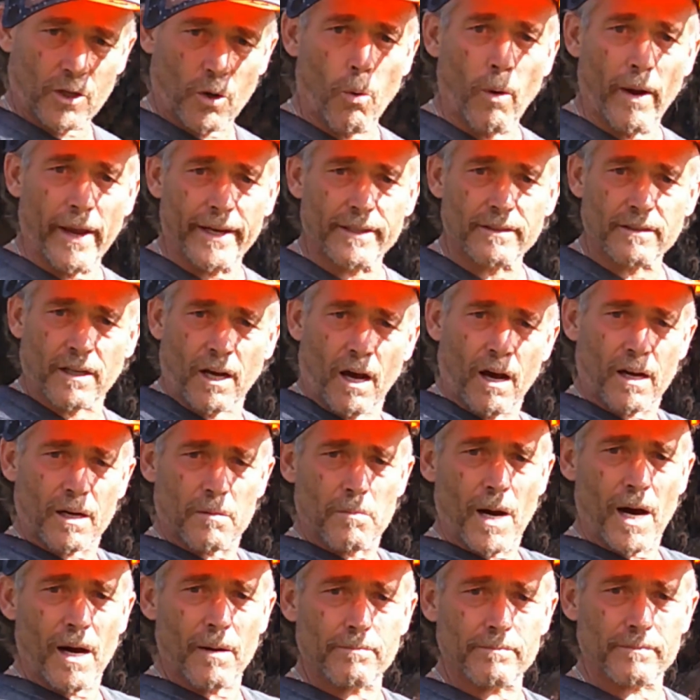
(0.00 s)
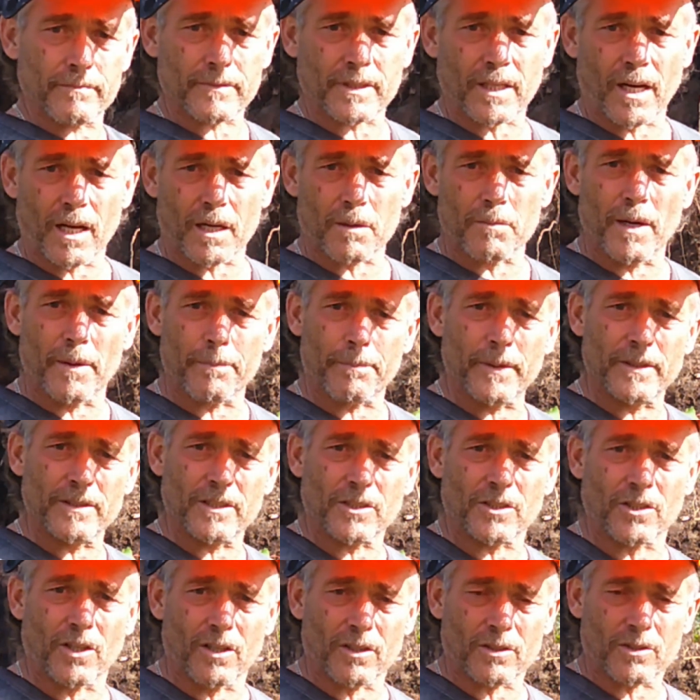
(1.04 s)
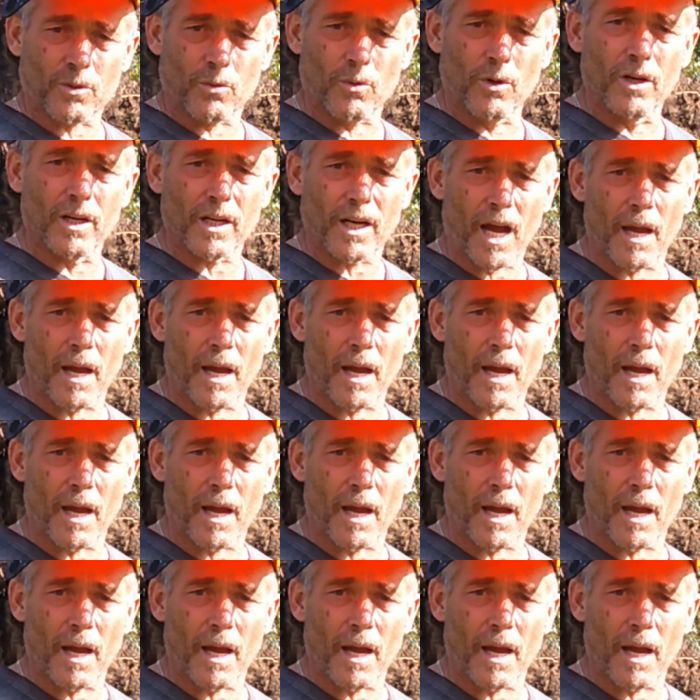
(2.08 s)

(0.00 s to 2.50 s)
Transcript: in, cut them up into chunks of wood.